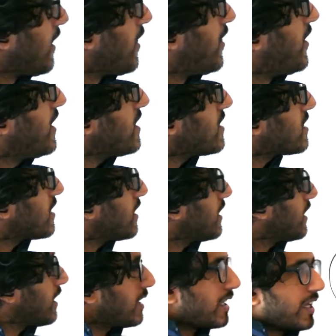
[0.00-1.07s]
This,
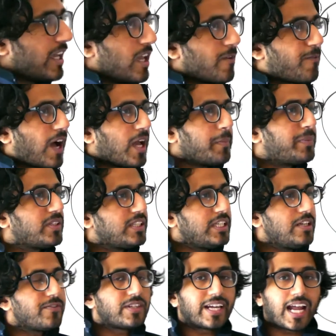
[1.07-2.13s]
if I
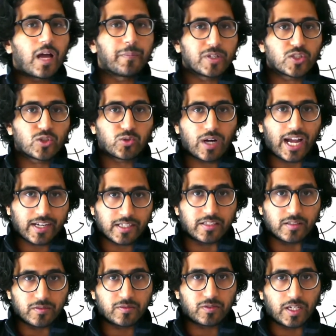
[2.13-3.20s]
believe that I'm
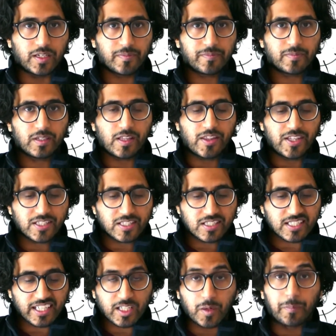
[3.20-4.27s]
attractive, right? This
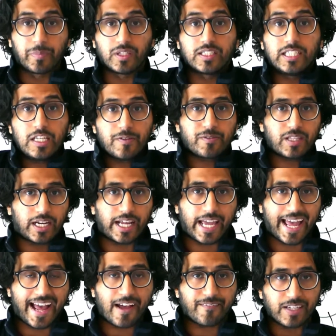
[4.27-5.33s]
is like a belief that I
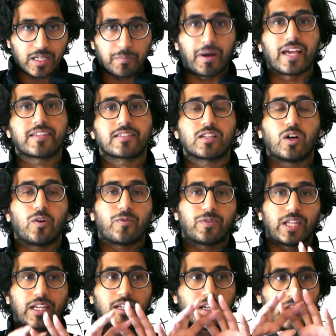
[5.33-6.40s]
have in myself
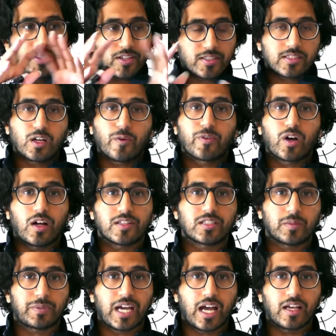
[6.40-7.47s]
that the self
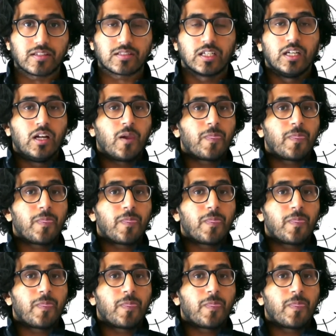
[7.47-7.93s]
concept has.